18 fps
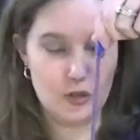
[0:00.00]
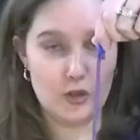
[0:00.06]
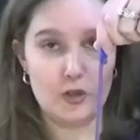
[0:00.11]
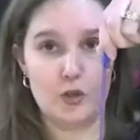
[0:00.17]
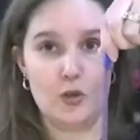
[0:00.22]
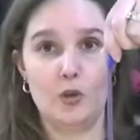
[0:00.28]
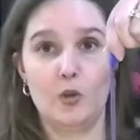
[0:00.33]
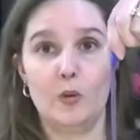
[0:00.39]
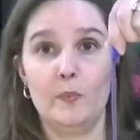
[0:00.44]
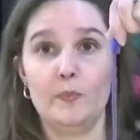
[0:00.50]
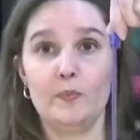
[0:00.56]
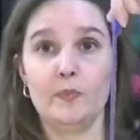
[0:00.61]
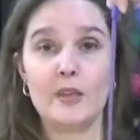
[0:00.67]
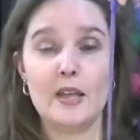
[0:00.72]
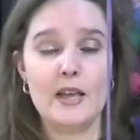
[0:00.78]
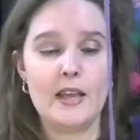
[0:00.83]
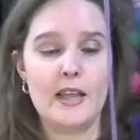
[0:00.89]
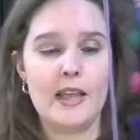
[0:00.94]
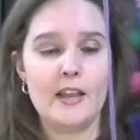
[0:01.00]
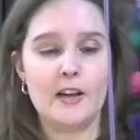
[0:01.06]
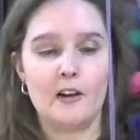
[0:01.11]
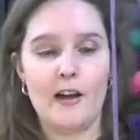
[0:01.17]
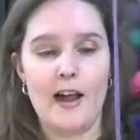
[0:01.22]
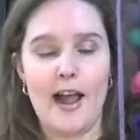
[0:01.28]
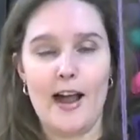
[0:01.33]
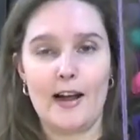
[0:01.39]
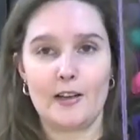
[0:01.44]
to
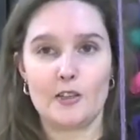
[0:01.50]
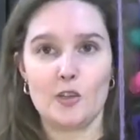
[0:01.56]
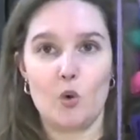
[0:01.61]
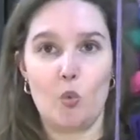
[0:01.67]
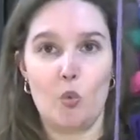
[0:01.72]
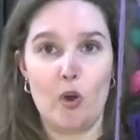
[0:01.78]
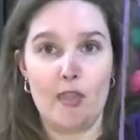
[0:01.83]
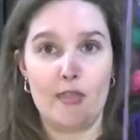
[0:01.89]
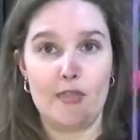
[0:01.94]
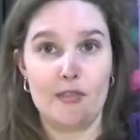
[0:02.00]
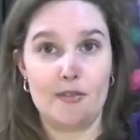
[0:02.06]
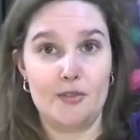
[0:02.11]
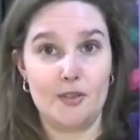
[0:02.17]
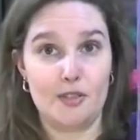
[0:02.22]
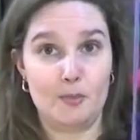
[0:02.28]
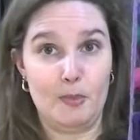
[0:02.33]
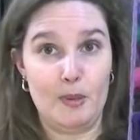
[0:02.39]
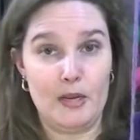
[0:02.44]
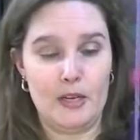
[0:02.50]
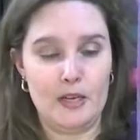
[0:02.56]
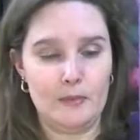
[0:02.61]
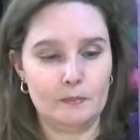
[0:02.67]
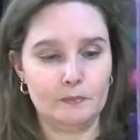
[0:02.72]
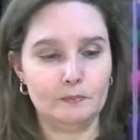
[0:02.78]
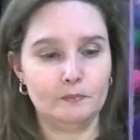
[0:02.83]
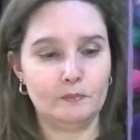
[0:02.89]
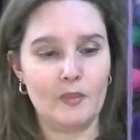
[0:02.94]
interact with the spinning.
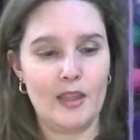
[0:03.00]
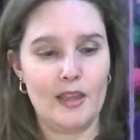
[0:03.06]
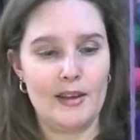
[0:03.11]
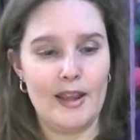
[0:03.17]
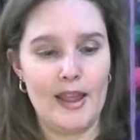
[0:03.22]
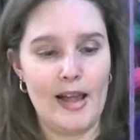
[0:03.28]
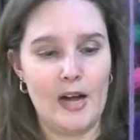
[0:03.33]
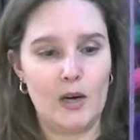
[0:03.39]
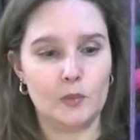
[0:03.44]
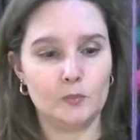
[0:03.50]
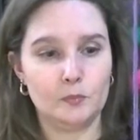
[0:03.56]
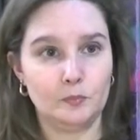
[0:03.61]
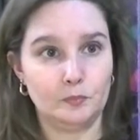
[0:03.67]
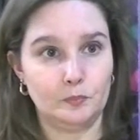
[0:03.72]
Now,